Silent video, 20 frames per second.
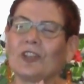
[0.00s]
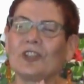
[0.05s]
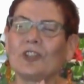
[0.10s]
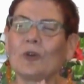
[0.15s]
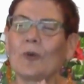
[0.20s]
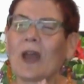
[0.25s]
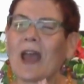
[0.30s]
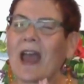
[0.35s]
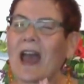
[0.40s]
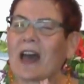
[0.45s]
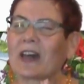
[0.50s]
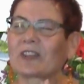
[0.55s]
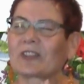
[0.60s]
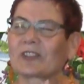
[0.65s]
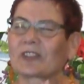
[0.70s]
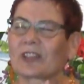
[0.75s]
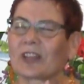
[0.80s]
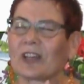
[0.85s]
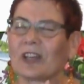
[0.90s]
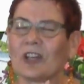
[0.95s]
that you
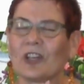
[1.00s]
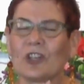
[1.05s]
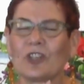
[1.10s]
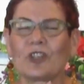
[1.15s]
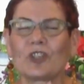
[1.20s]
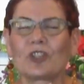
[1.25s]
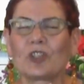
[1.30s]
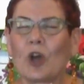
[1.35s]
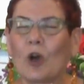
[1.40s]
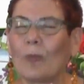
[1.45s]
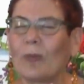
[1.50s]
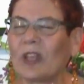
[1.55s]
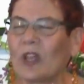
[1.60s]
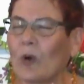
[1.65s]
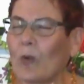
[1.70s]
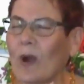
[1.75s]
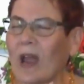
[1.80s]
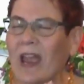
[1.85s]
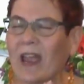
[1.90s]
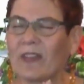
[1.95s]
ask, show
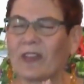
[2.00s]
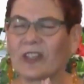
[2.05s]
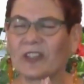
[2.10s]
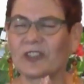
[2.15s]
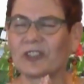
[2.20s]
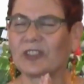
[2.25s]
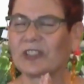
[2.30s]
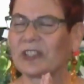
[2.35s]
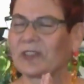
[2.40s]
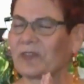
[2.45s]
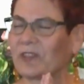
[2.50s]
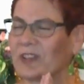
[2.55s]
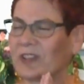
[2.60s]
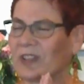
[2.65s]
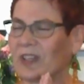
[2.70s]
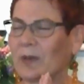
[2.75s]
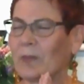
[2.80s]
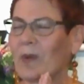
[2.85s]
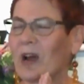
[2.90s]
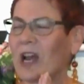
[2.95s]
me a way that's
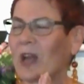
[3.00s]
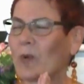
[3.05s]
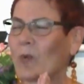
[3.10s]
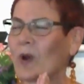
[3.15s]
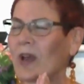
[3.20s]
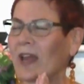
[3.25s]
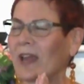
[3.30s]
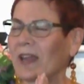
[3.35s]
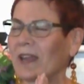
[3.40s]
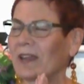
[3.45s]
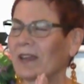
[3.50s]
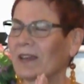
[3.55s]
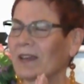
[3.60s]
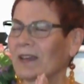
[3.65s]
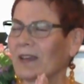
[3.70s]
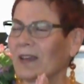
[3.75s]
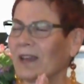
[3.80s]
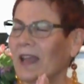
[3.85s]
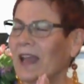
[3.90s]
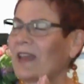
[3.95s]
different than my way,
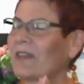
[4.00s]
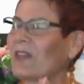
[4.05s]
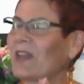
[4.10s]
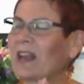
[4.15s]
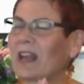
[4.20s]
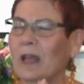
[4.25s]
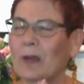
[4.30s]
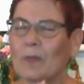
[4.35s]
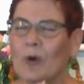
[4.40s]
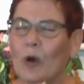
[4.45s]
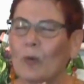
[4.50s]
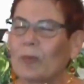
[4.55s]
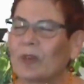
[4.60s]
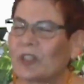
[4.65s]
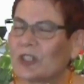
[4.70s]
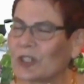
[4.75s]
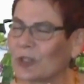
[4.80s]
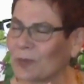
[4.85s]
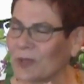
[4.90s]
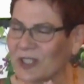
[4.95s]
and that I'm
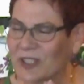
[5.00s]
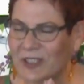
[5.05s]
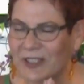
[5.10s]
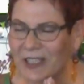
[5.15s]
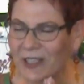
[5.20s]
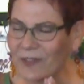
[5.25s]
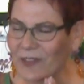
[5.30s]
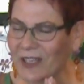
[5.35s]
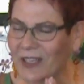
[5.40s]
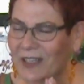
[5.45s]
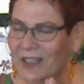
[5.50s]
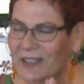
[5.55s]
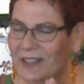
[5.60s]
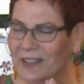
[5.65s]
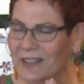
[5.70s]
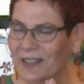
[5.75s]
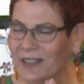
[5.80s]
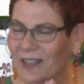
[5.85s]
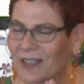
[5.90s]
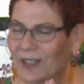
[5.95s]
open to receiving
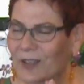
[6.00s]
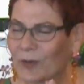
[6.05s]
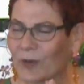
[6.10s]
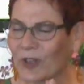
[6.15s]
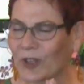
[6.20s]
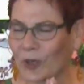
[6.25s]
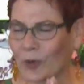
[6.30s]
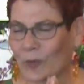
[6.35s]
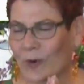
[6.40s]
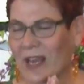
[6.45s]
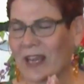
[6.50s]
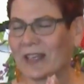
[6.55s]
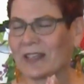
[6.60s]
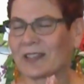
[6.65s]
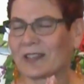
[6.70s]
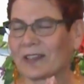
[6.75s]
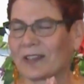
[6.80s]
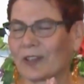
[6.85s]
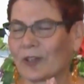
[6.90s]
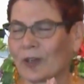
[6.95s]
it with
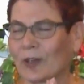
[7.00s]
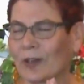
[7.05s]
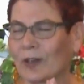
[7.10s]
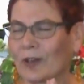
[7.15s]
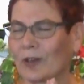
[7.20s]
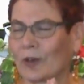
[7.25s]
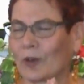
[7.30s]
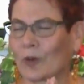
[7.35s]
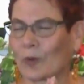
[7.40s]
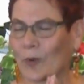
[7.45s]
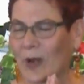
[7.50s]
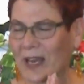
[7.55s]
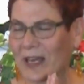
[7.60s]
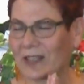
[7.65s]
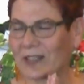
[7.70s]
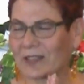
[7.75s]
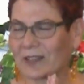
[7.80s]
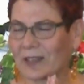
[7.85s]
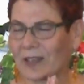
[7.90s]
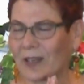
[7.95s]
great,
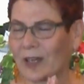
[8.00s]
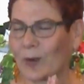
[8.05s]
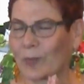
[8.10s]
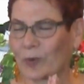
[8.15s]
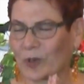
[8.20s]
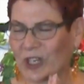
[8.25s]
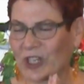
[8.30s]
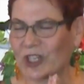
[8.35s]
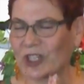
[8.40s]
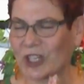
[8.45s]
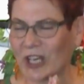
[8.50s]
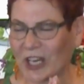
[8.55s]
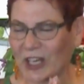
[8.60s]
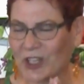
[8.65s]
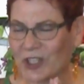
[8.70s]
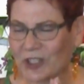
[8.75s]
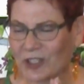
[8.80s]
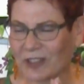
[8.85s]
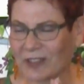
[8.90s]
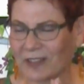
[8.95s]
great
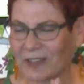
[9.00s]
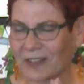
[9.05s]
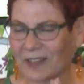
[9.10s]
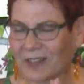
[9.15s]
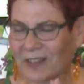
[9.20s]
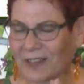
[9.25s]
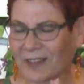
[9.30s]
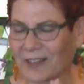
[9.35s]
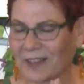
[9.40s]
appreciation.